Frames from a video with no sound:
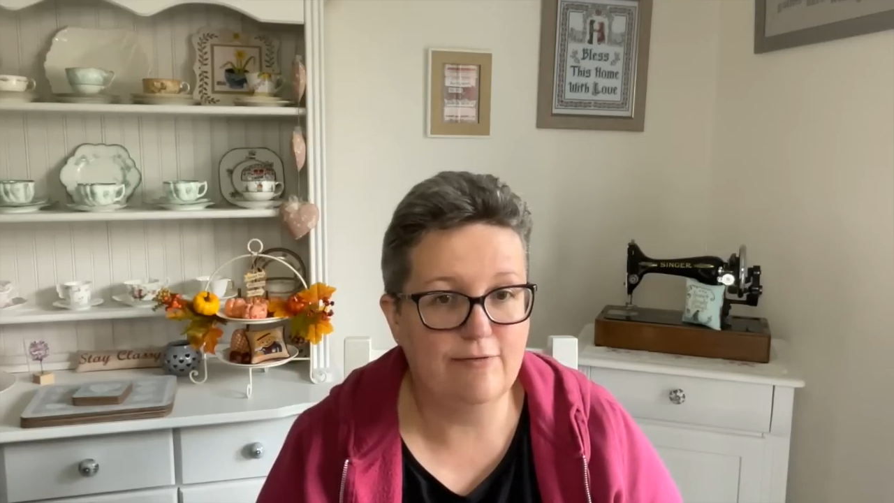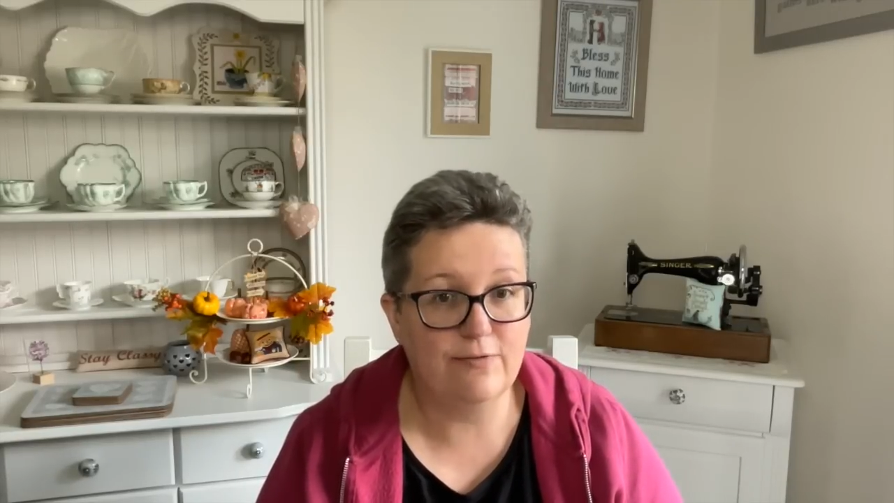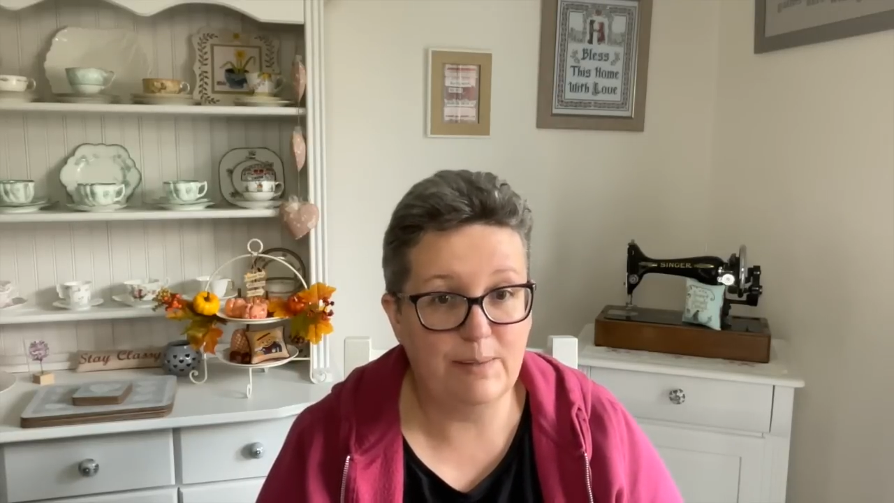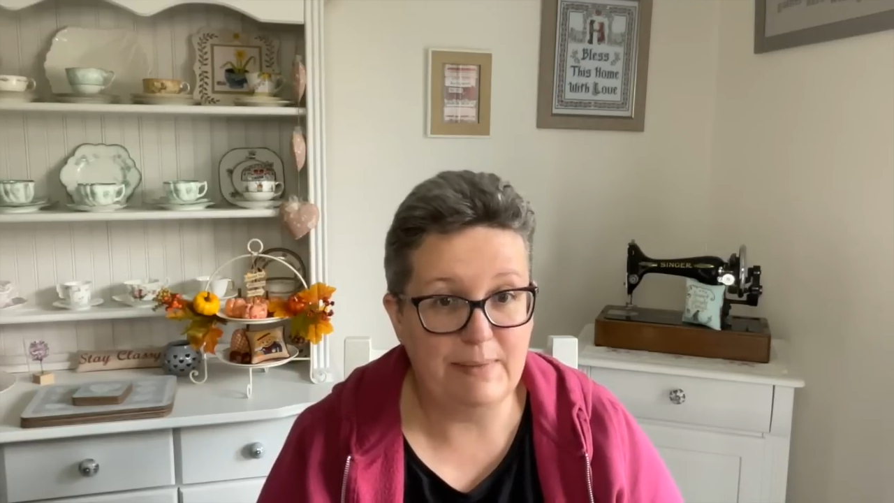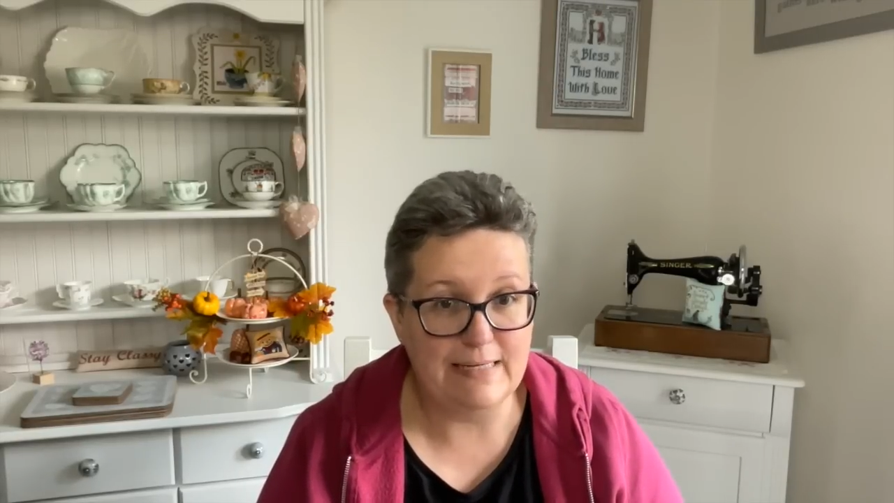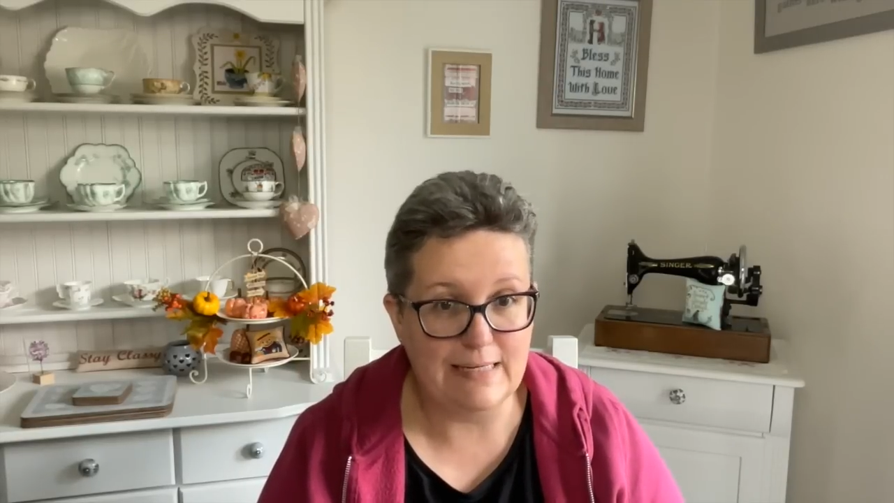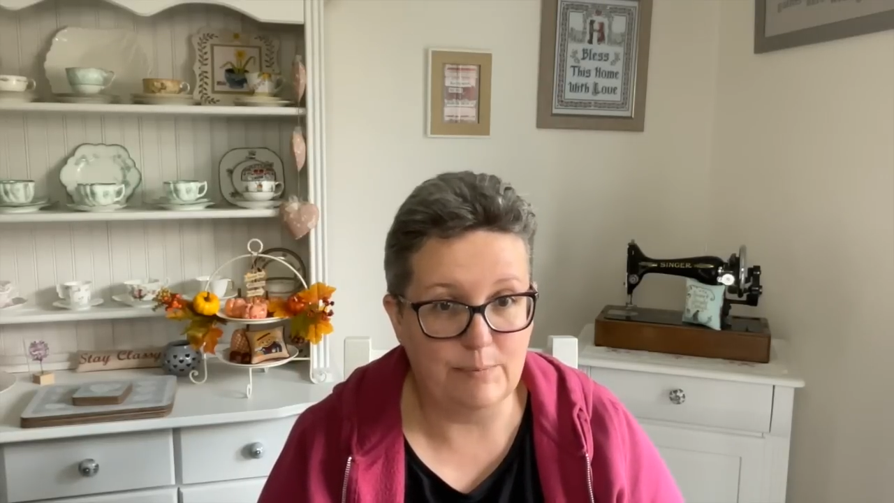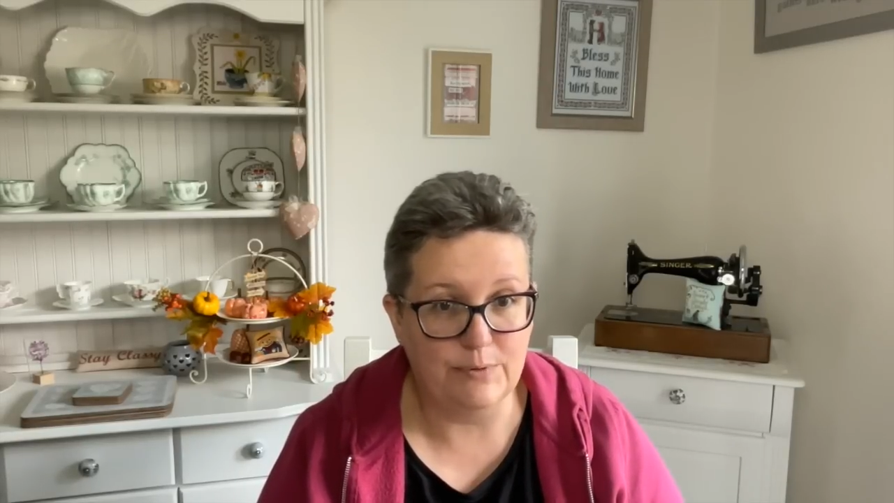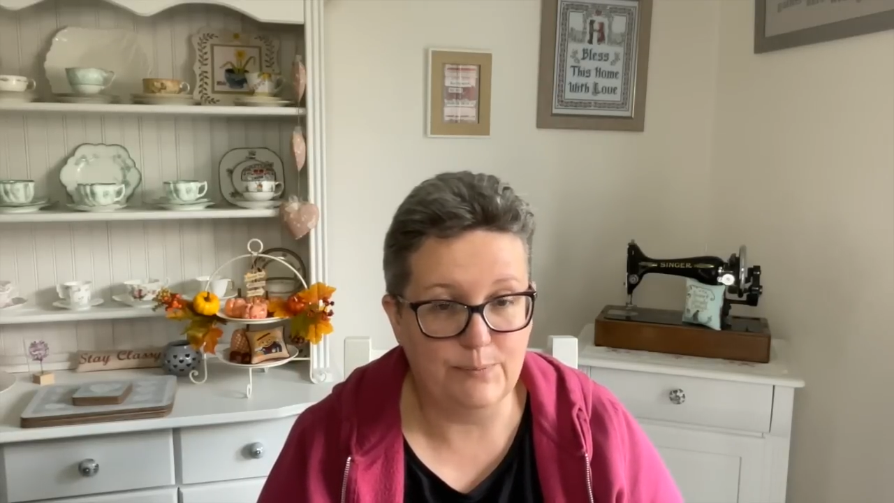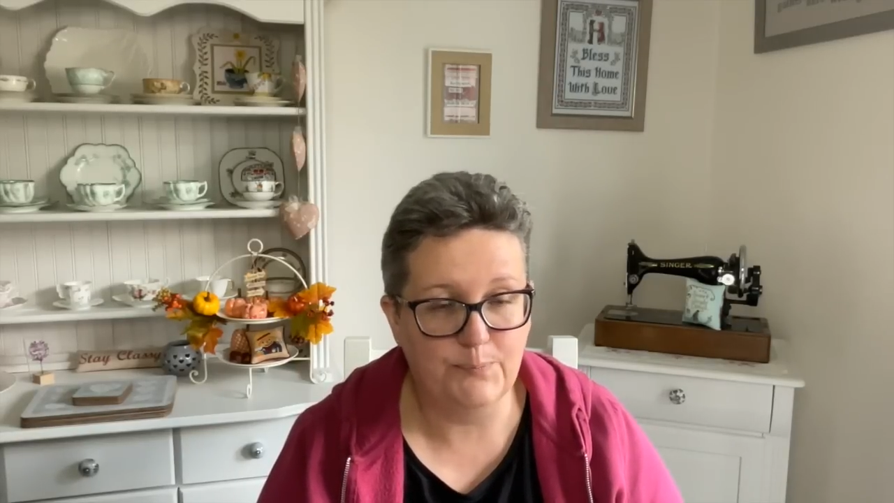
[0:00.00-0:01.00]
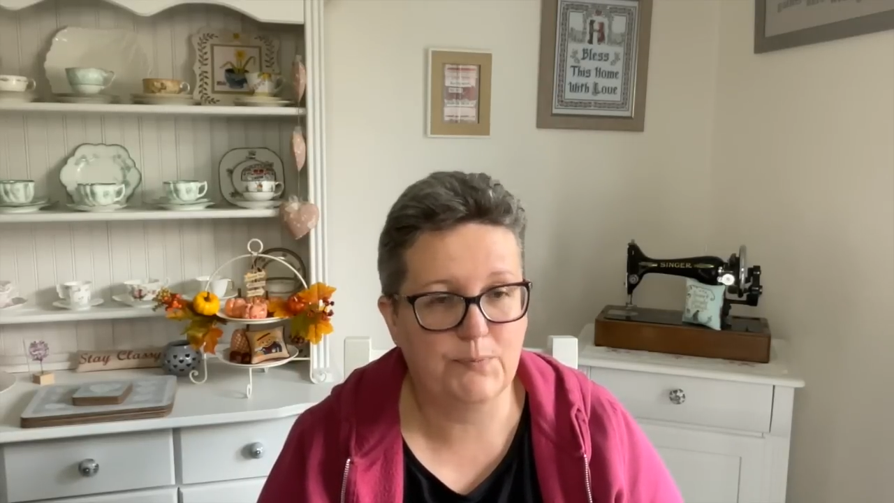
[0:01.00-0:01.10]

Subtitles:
freebie table.